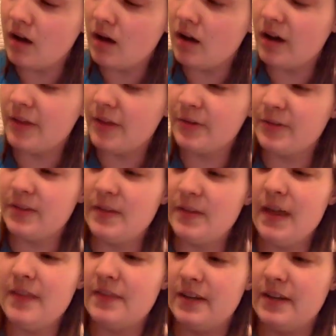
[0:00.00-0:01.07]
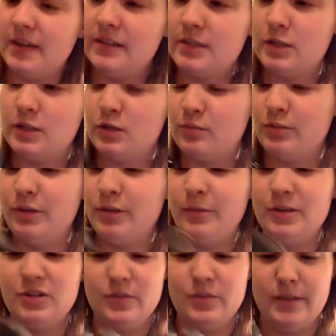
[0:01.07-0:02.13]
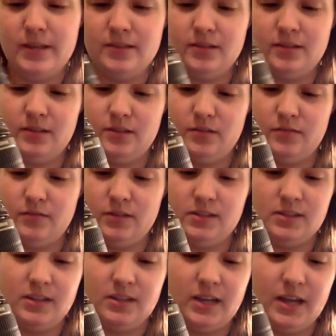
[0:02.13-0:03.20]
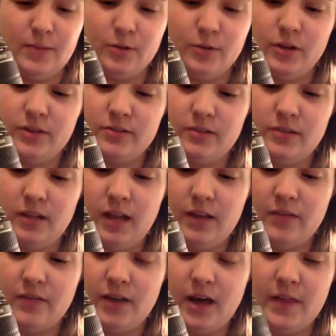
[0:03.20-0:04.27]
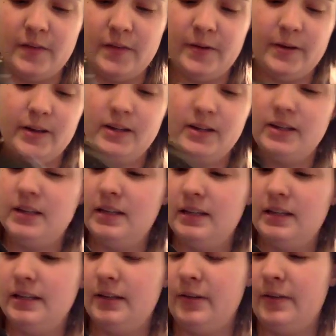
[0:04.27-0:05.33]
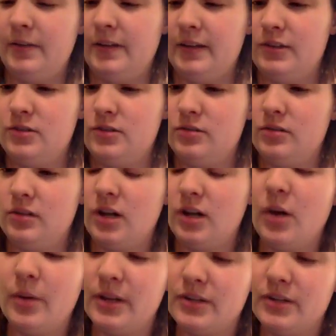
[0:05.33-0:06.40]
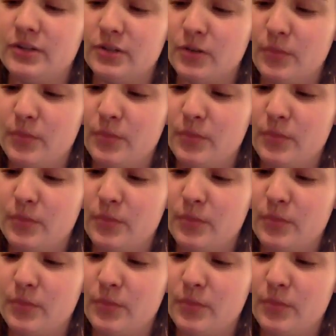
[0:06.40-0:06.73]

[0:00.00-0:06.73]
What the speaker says: Other than that, that's pretty much the basics of this camera. There's a lot of other little things you can go into,